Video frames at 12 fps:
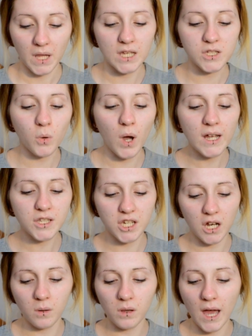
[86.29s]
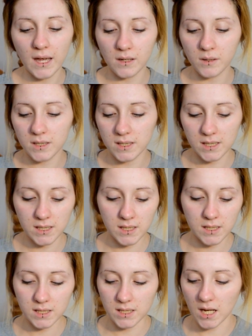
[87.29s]
It's quite gel-like
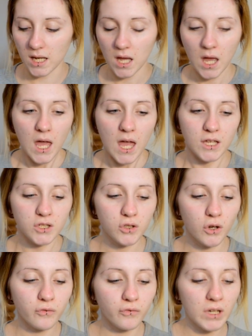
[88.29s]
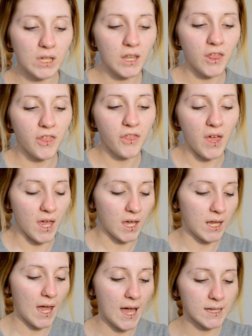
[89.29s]
consistency. It's not really thick
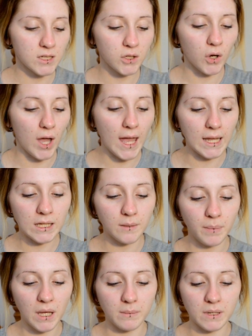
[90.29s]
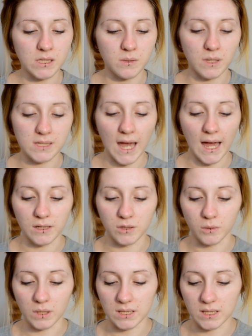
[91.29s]
and it hasn't got any pigment to it at
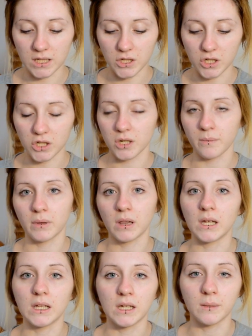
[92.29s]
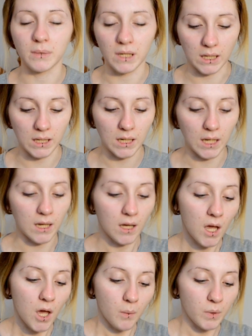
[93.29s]
all. It's literally just completely clear,
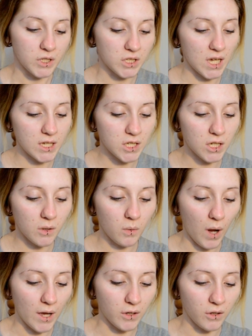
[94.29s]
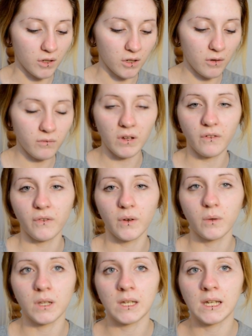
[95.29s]
which is actually quite good. I don't really
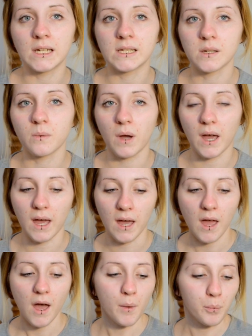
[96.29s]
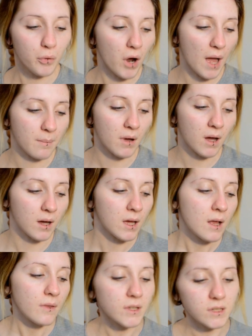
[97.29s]
feel the need to wear primer
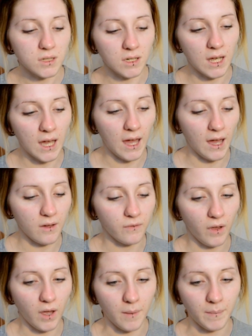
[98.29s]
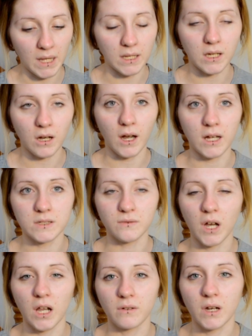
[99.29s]
that's going to have any kinds of
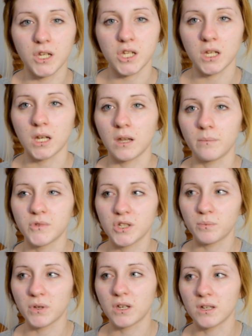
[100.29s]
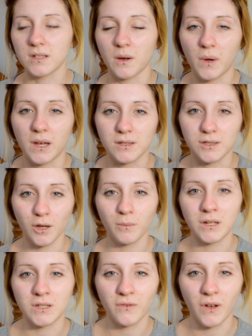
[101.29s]
coloration in it, just because I wear so
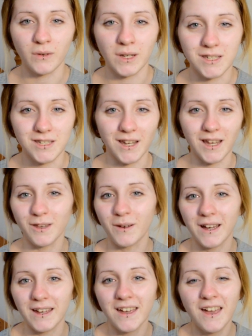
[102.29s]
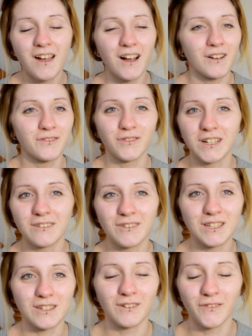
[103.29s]
much foundation anyway. I
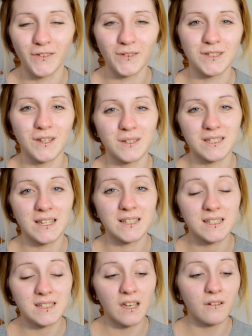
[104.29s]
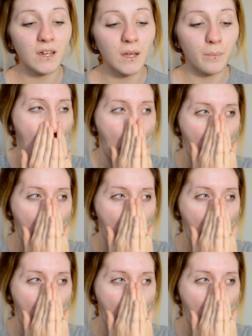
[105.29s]
really don't feel as though it's necessary.